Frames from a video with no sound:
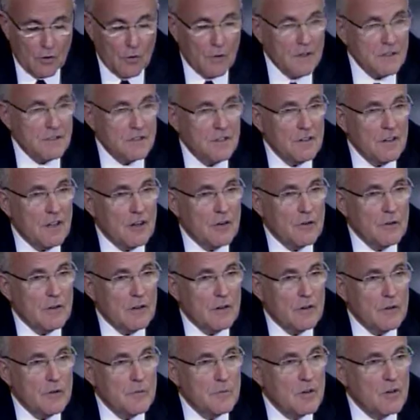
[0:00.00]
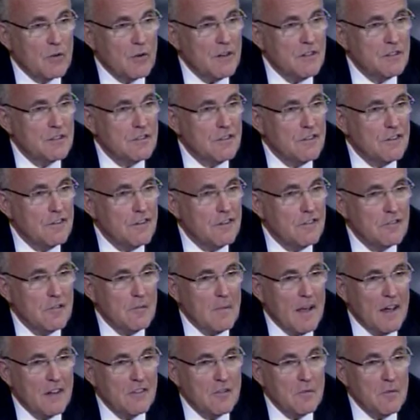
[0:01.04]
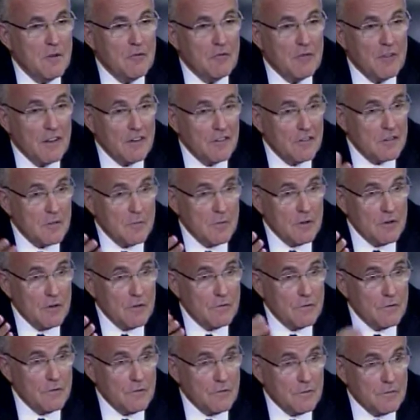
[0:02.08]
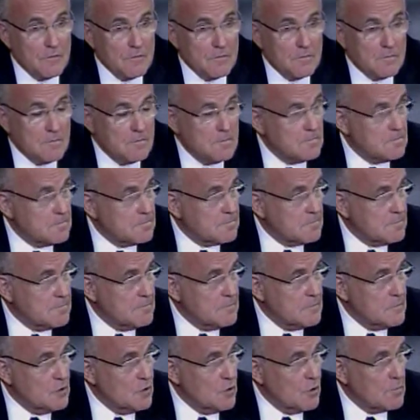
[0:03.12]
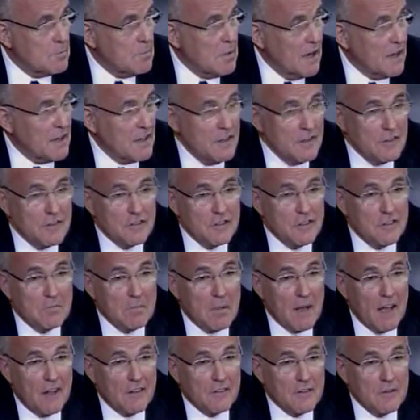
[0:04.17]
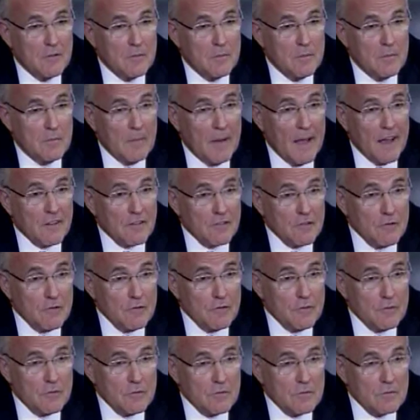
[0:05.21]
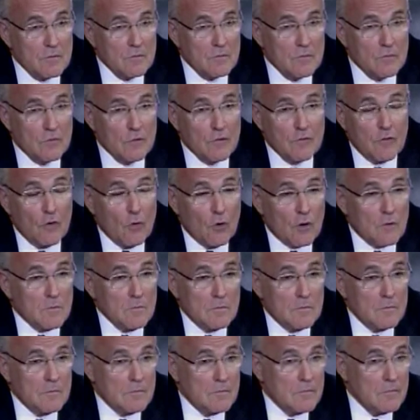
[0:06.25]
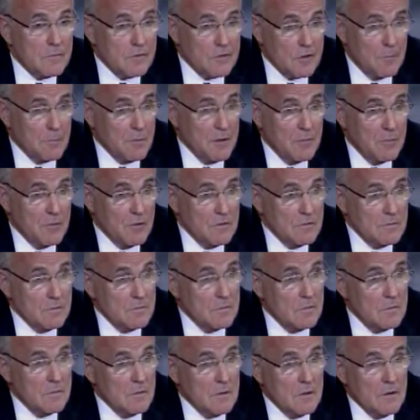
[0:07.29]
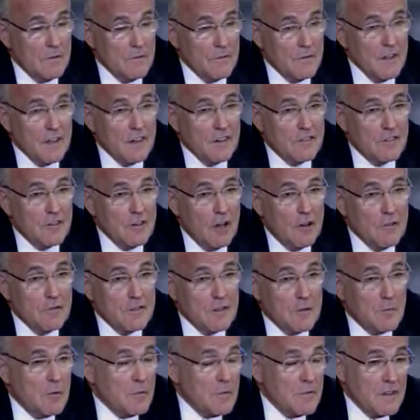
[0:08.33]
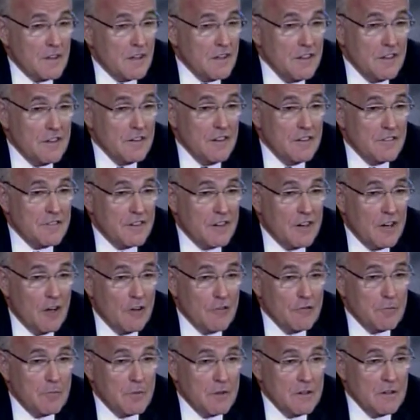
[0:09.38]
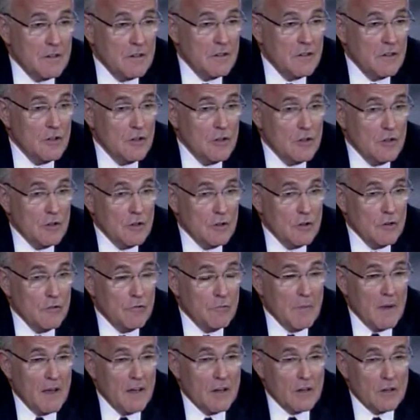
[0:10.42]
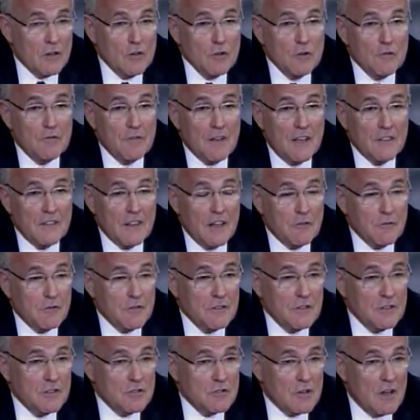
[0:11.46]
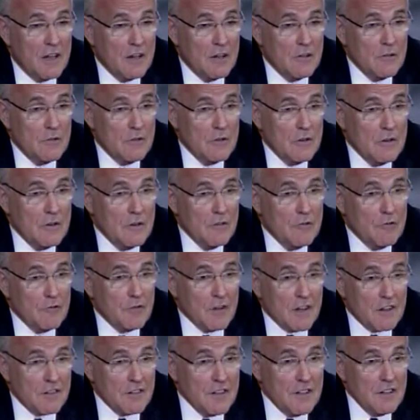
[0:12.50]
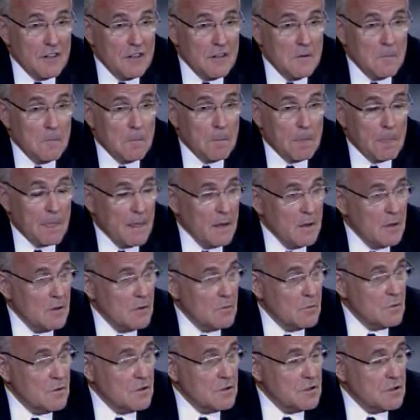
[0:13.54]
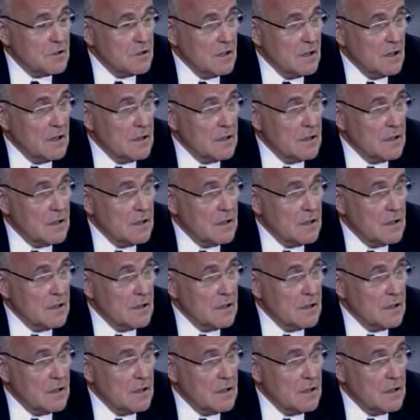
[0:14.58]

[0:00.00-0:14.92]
question that our immigration system has to be fixed. I mean, your body has just passed a massive reform. Some people think it's enough, some people think it isn't enough, but you've made a good faith effort to try to fix it, which